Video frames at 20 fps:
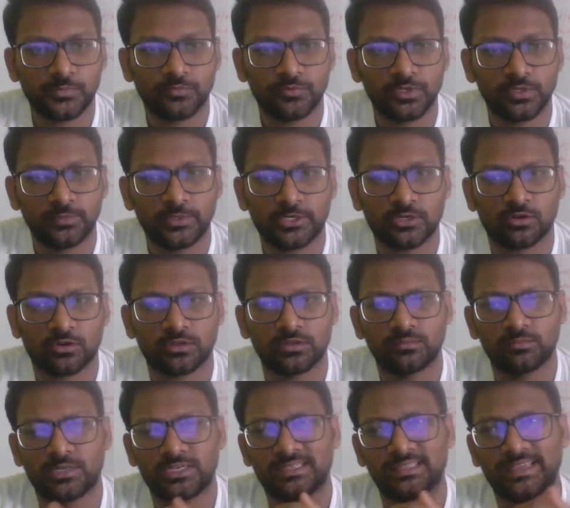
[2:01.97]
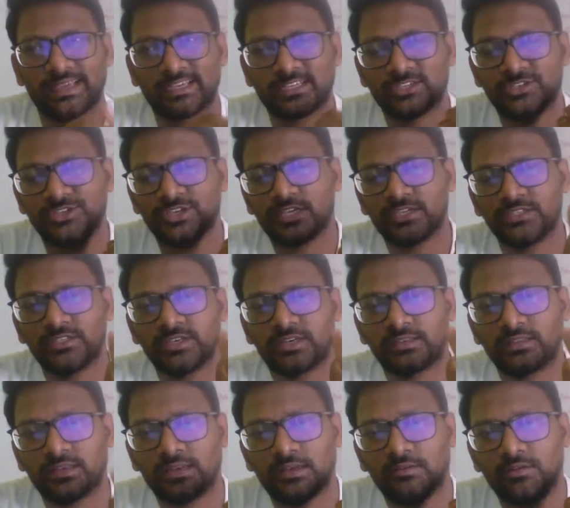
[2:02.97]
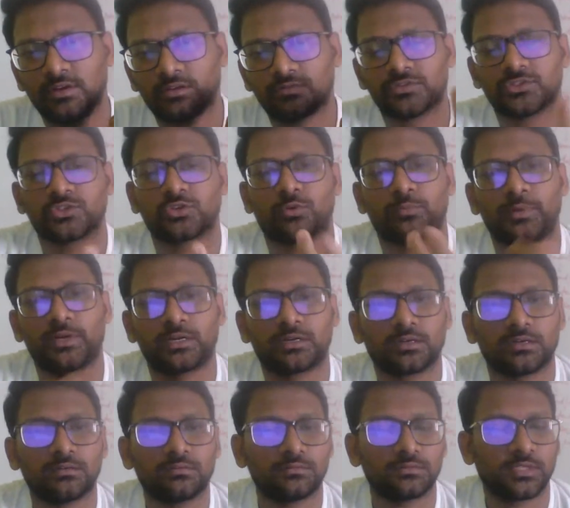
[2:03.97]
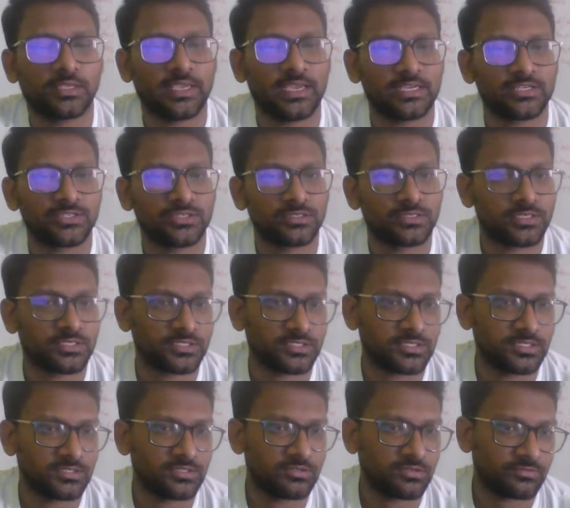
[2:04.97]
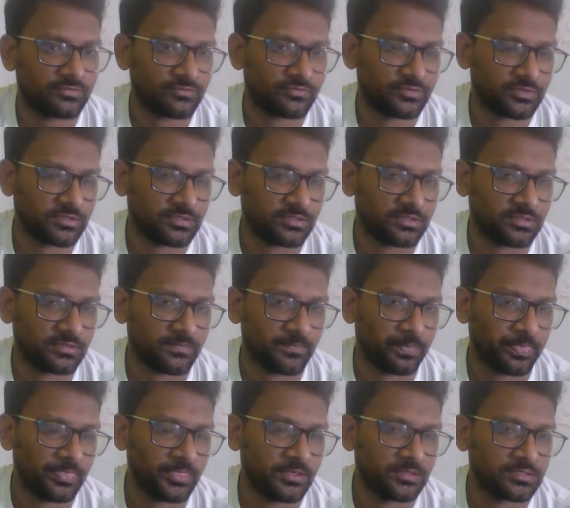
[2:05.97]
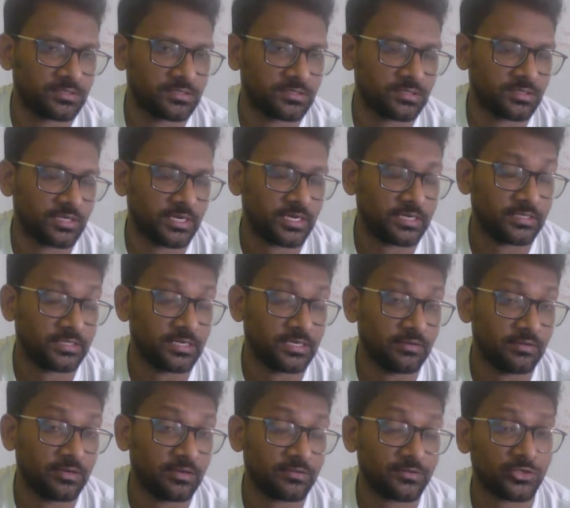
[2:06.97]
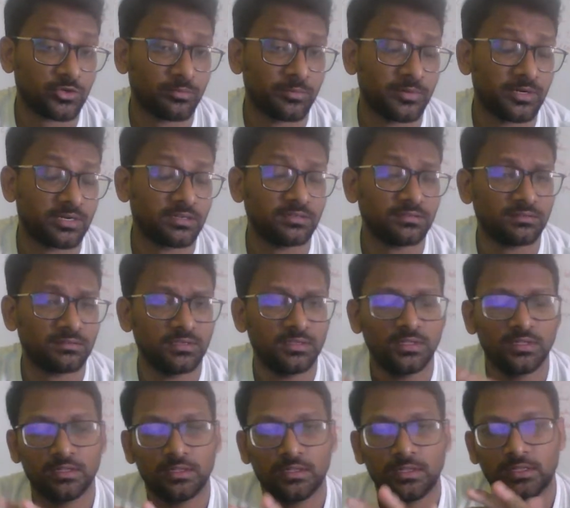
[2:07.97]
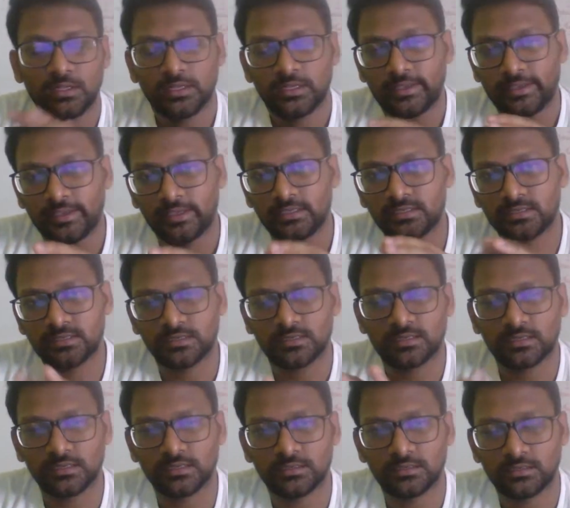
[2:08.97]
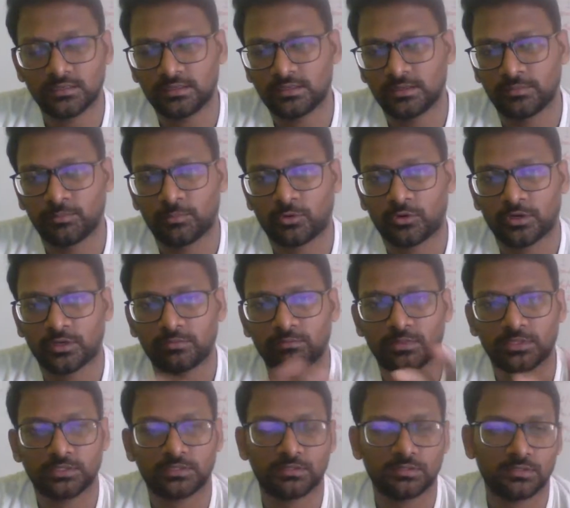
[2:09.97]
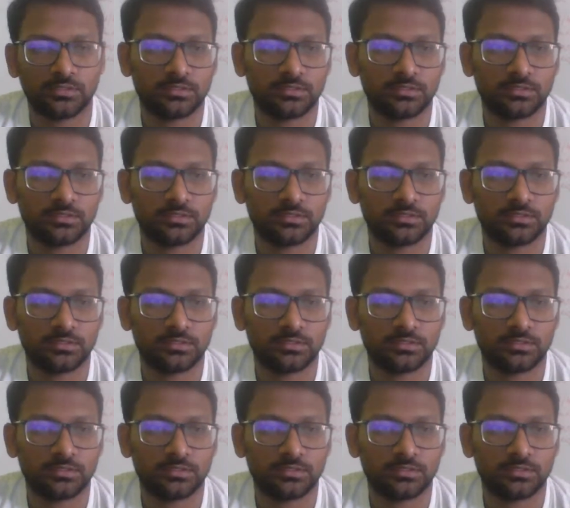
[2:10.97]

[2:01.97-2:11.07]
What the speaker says: we'll be talking, but the exchange at the level of stomata, the gaseous exchange of this at the level of stomata is little important. But